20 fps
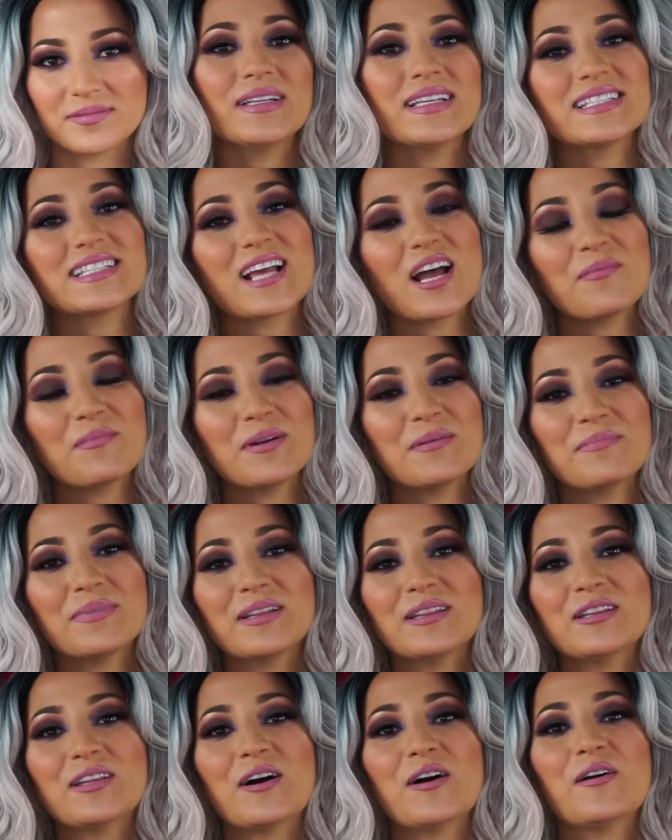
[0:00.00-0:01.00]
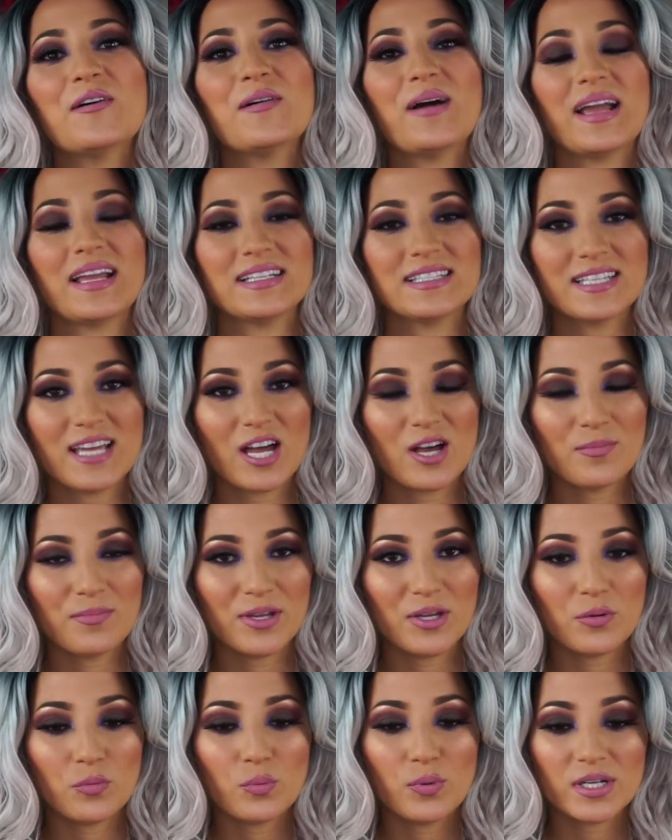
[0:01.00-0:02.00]
Please comment below and tell
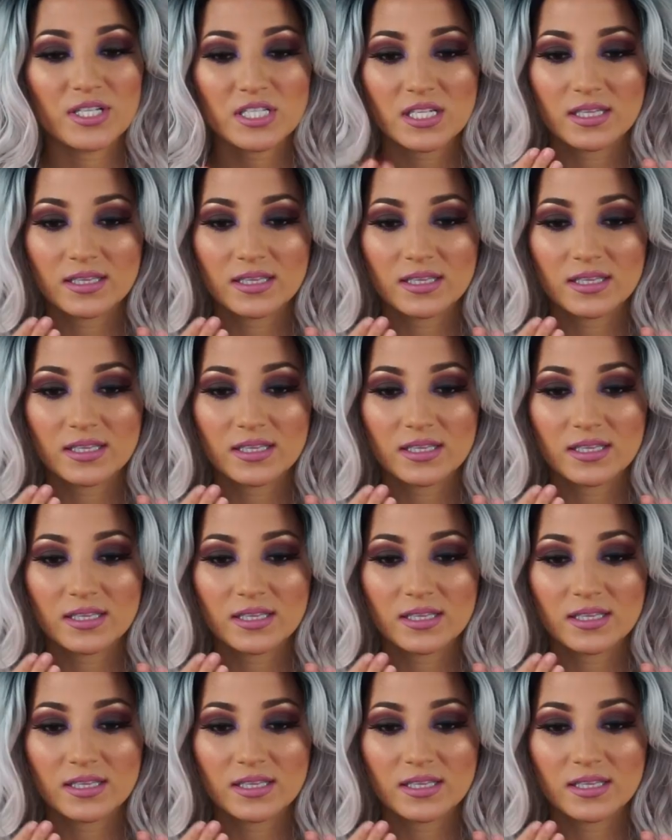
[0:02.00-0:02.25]
me which